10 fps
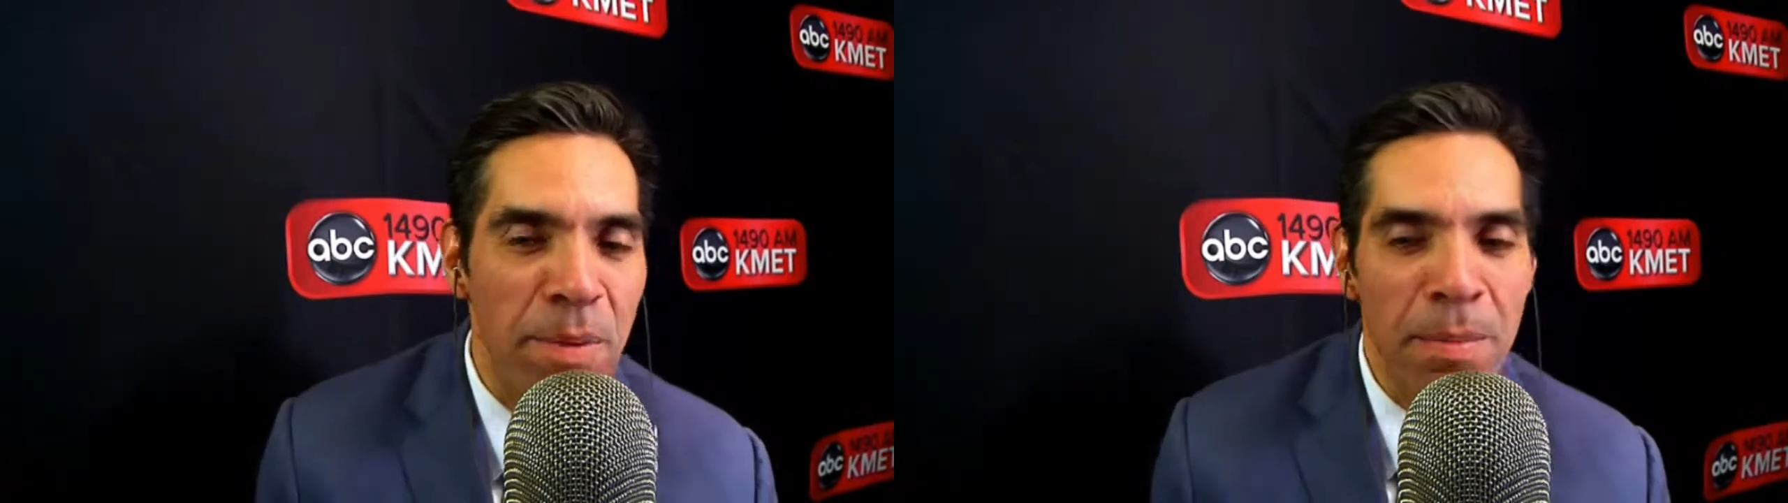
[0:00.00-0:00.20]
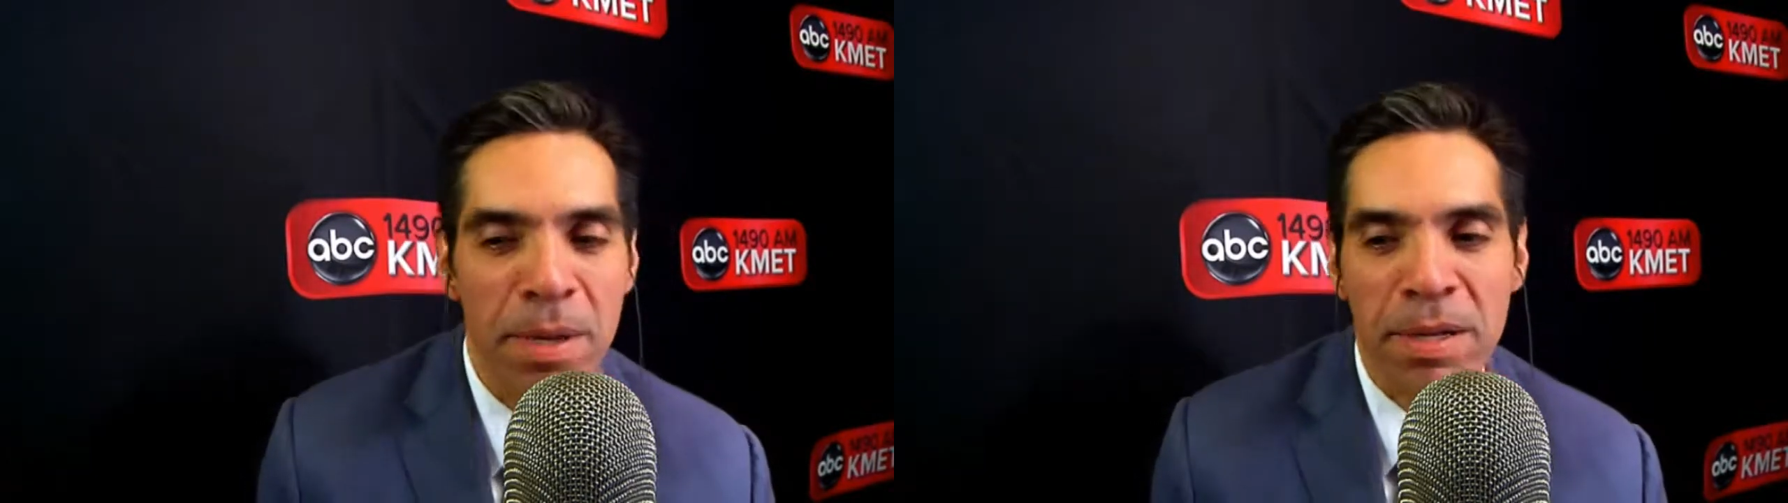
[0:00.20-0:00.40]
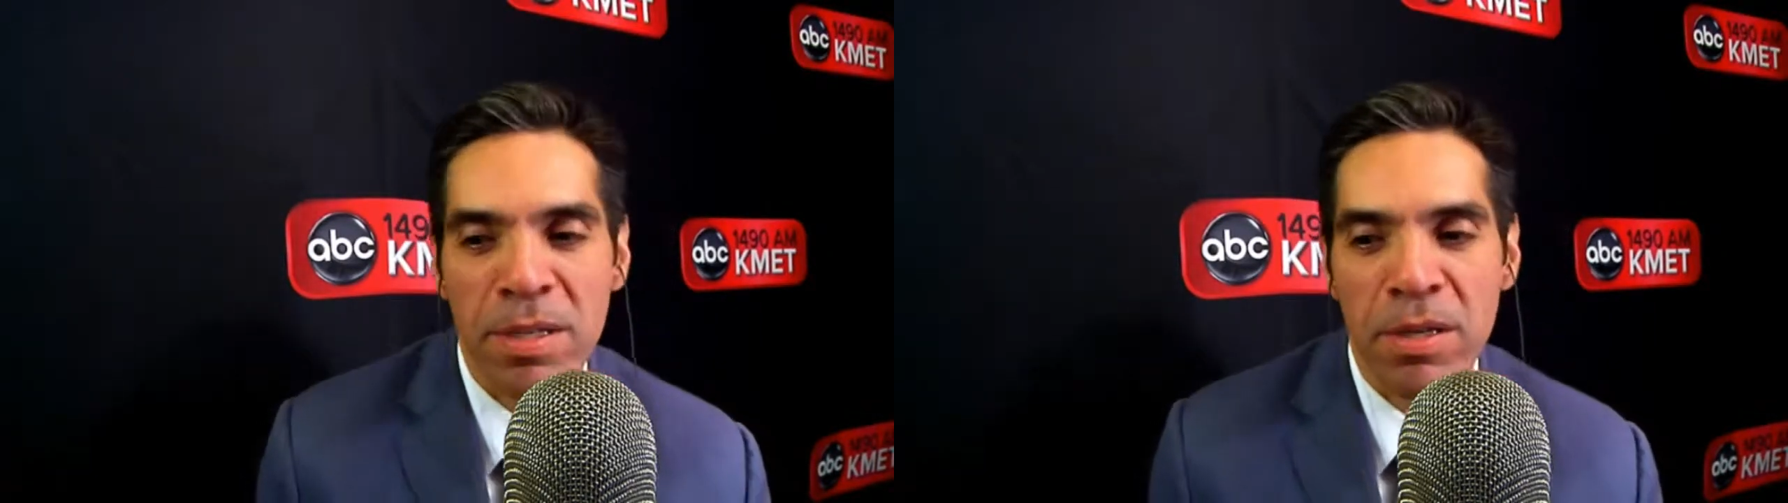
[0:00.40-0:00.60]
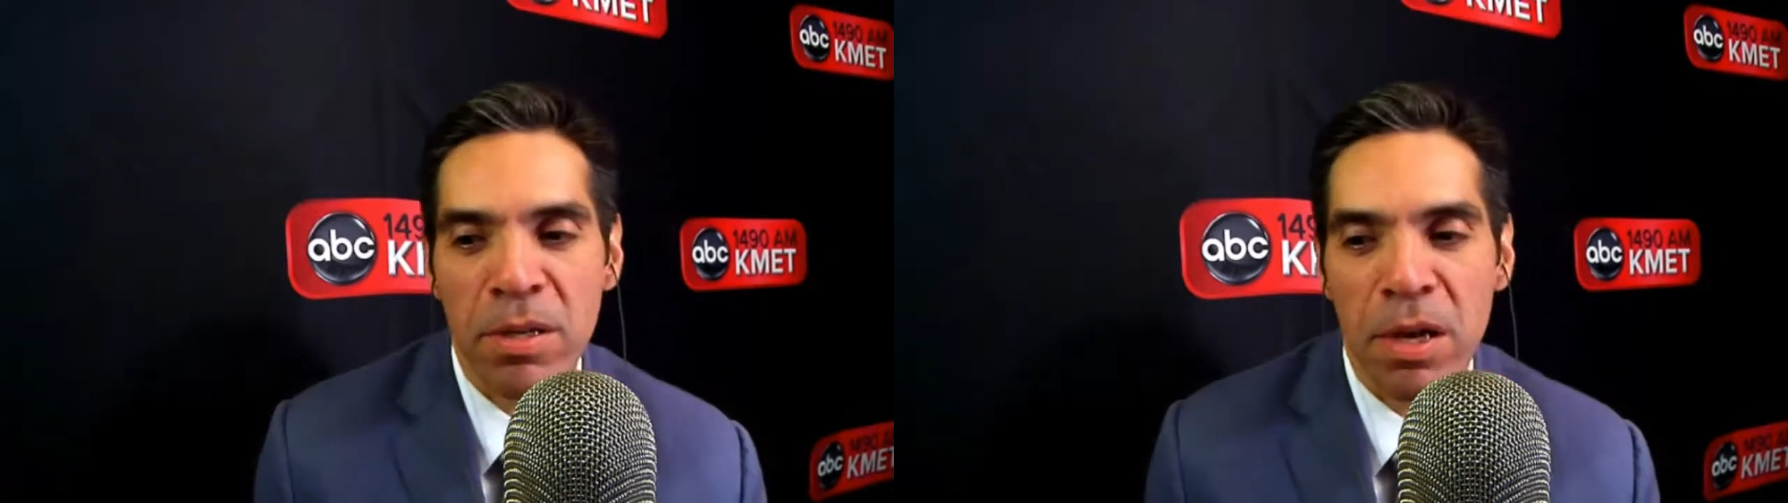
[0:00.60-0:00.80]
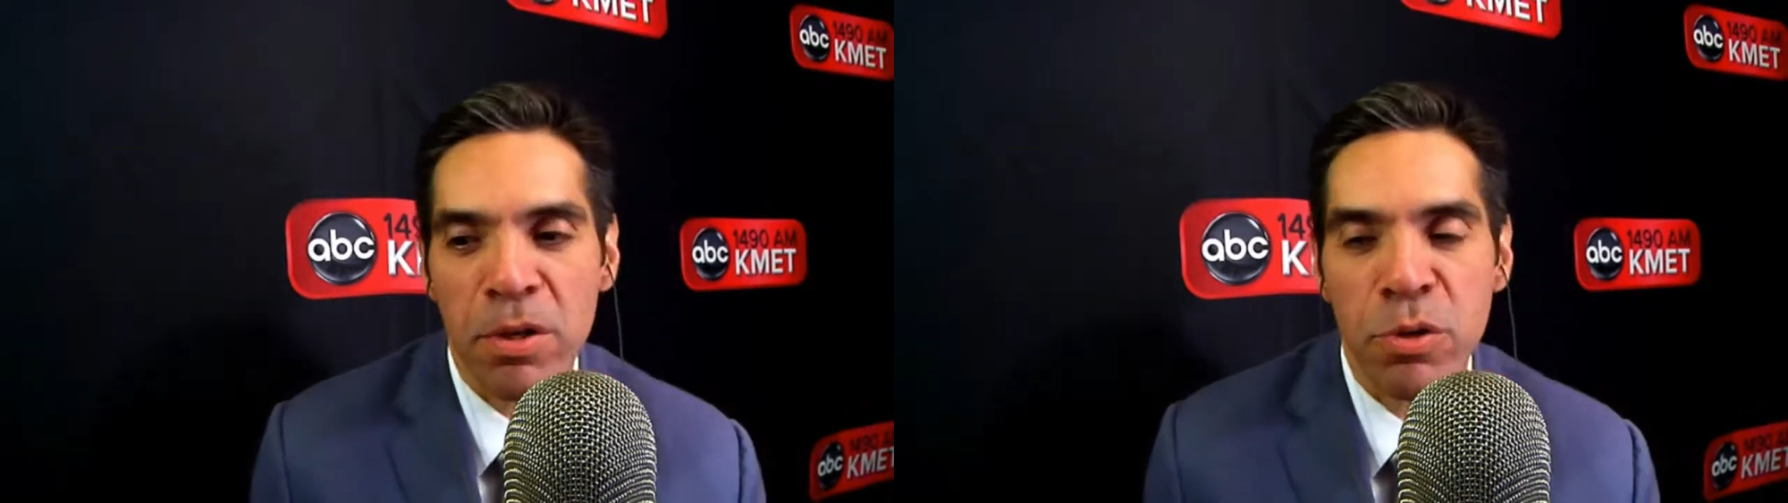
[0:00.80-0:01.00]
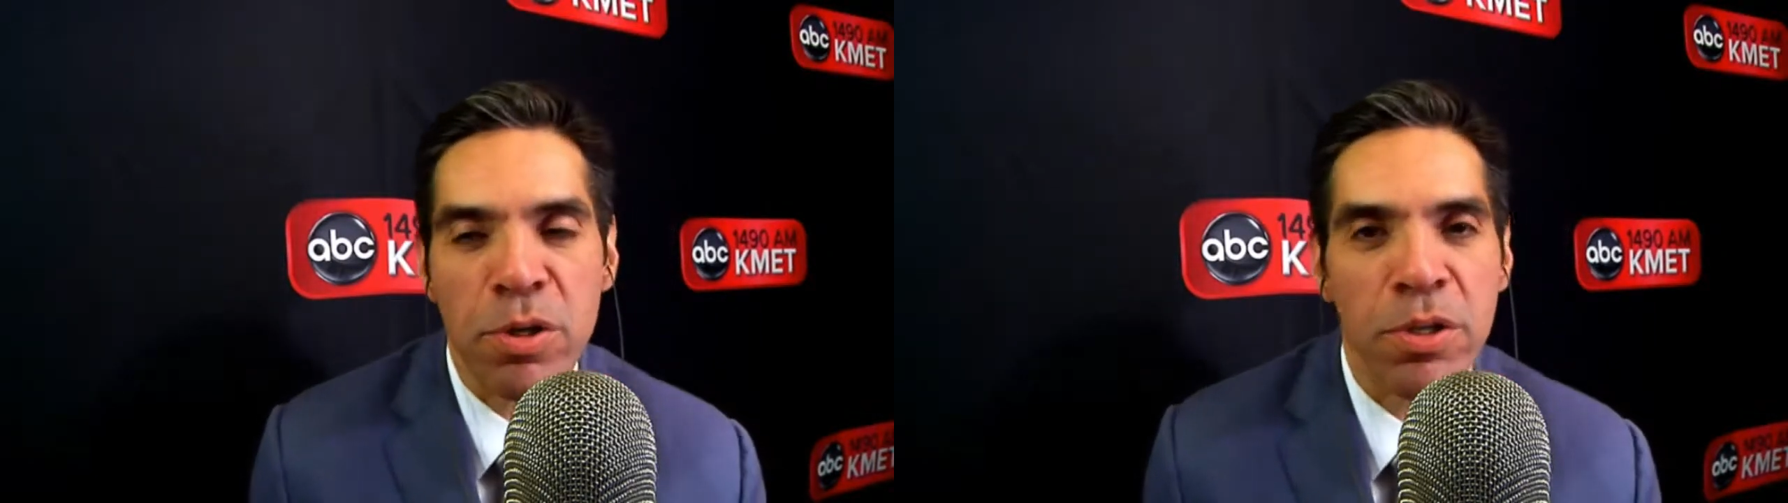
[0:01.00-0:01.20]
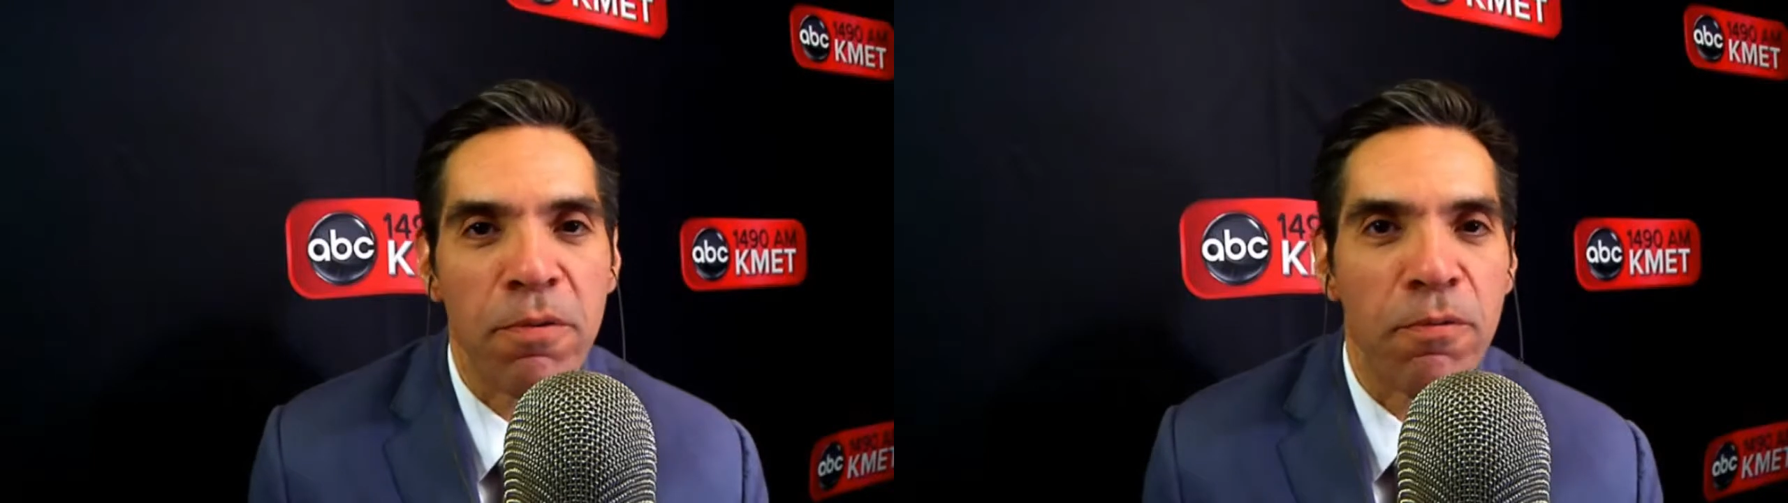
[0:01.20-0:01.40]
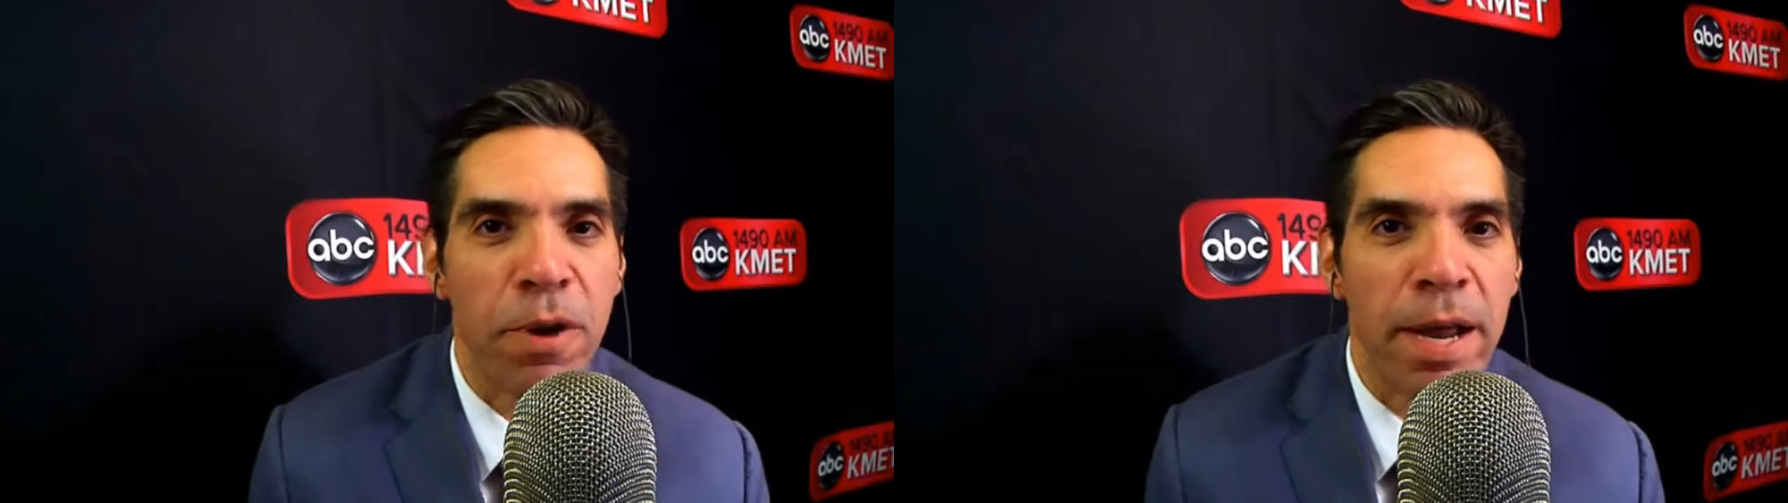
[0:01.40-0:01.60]
Maybe it's a trusted
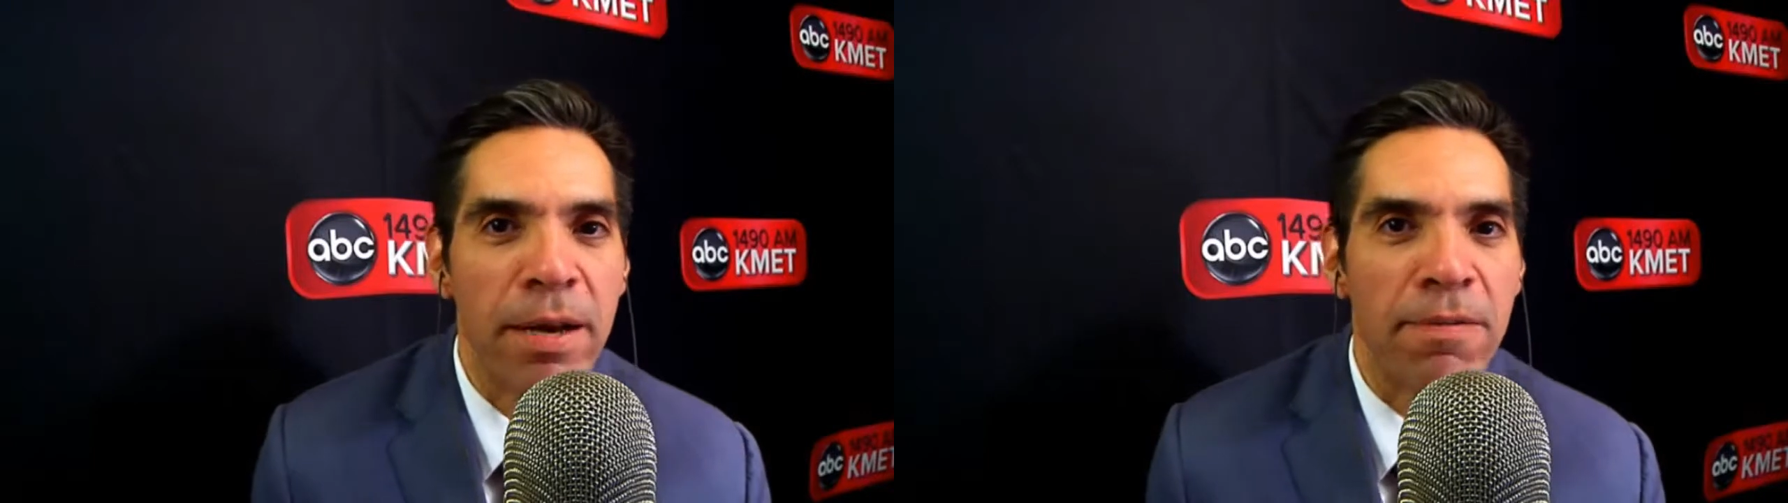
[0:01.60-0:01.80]
friend,